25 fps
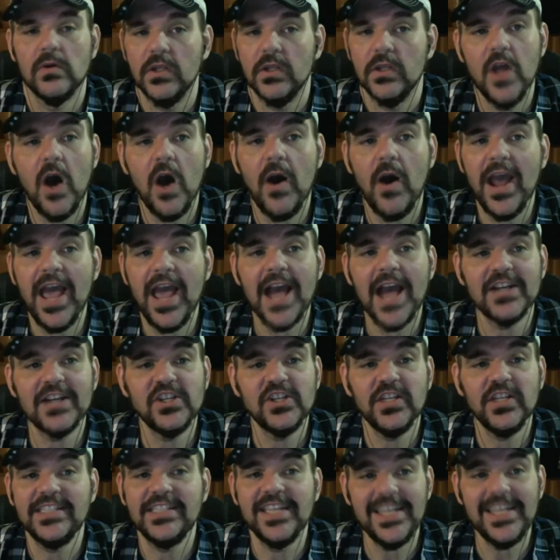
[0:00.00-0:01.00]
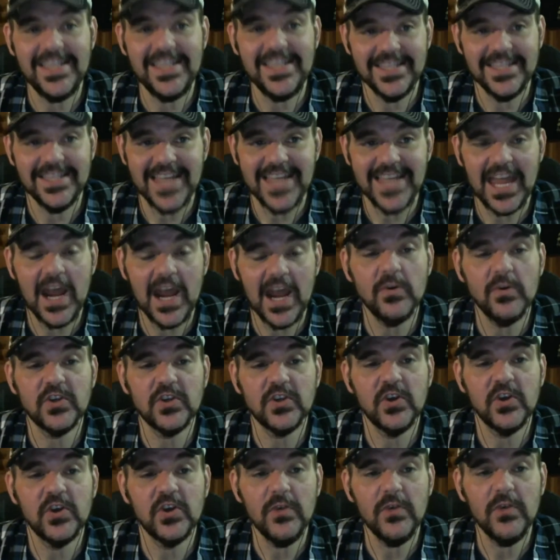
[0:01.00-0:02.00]
No, I actually didn't, and I was
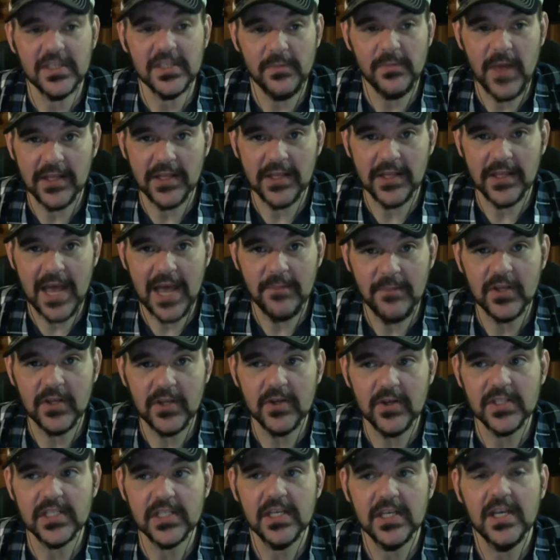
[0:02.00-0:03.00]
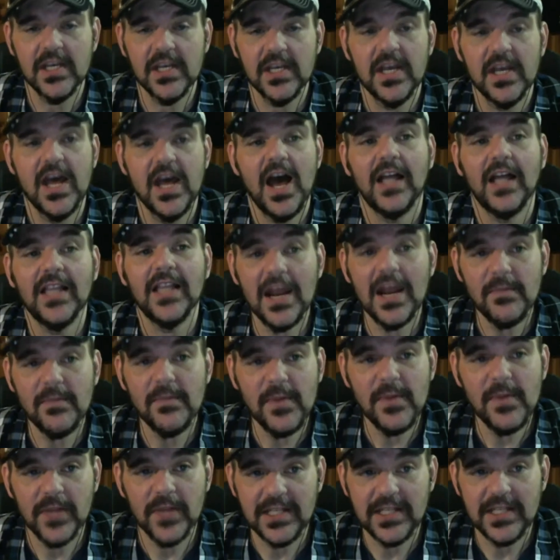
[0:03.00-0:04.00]
curious about that because a lot of
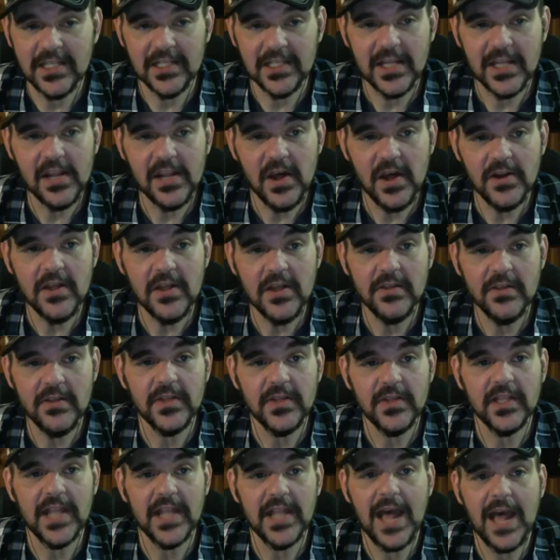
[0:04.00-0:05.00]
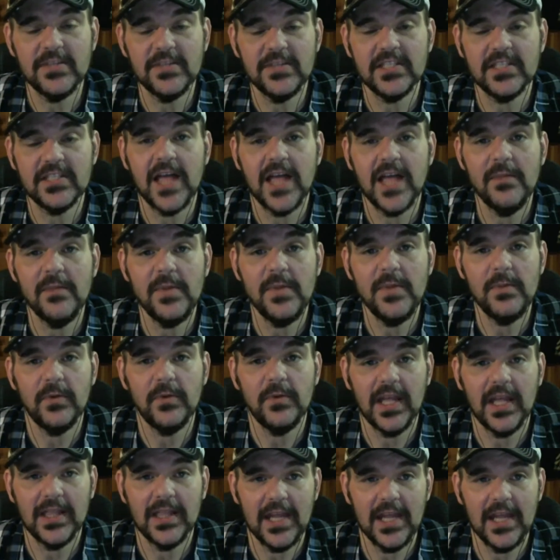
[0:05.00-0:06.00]
people. That's another thing that happens. A lot of
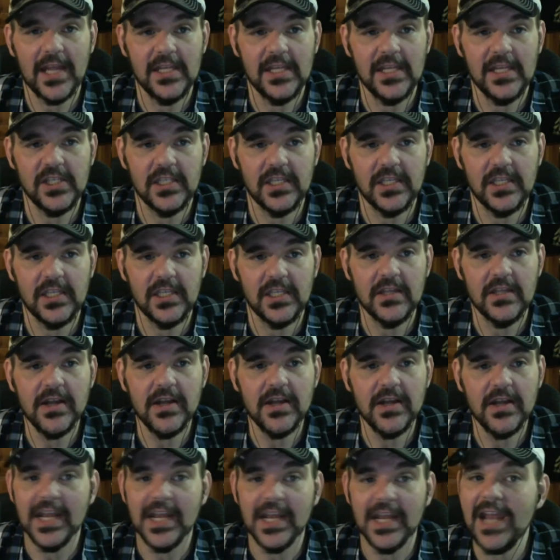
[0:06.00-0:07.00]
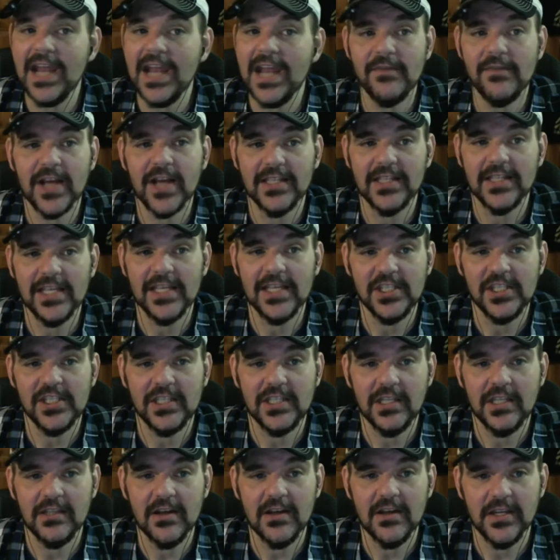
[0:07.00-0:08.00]
people get that EGD done, and I never got the
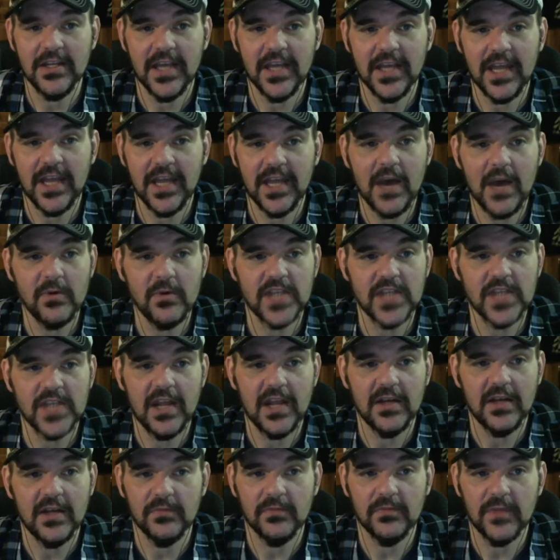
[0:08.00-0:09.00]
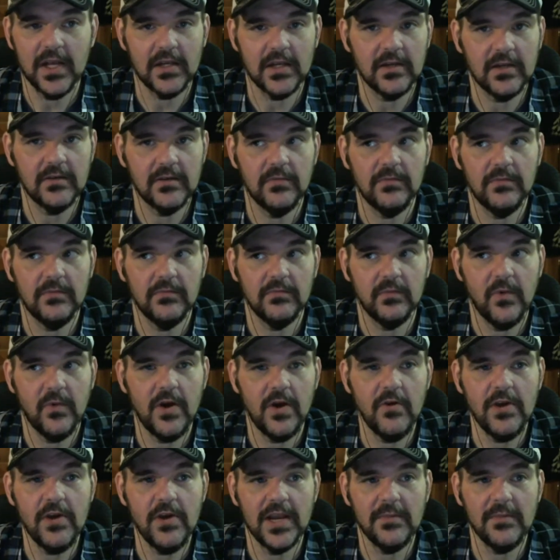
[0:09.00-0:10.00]
EGD done, and I was kind of like
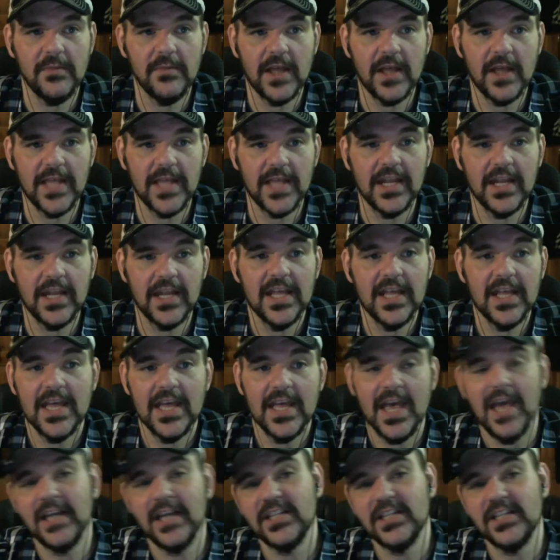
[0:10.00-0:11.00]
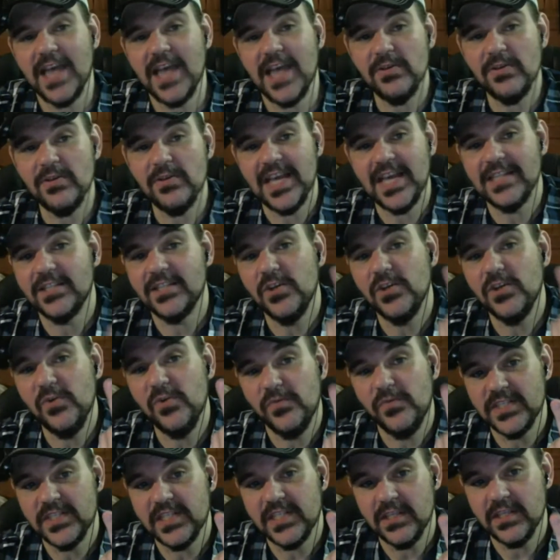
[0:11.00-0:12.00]
worrying about that. Because I was at
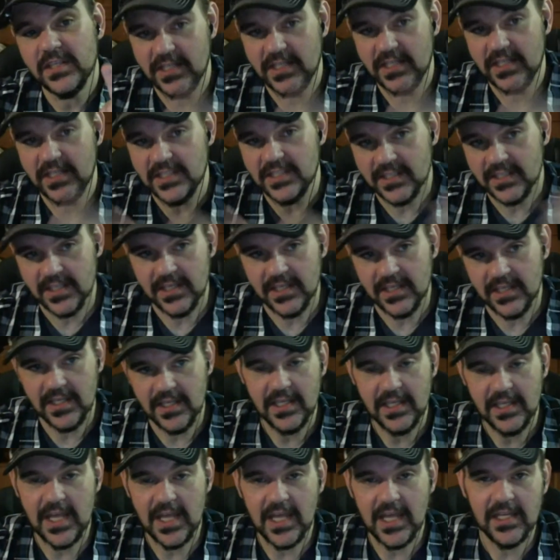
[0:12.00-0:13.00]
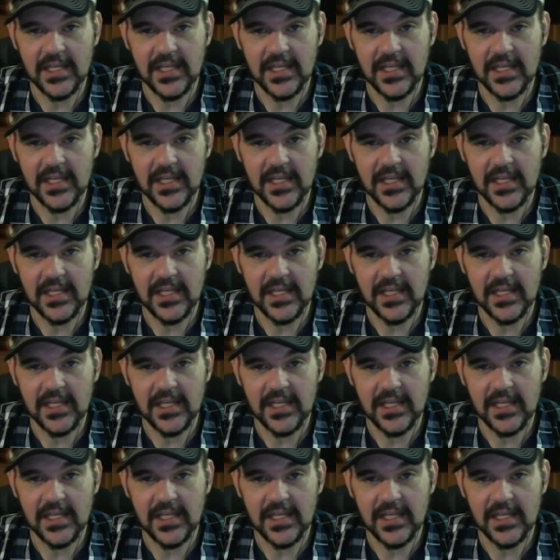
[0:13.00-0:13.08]
2 facilities, and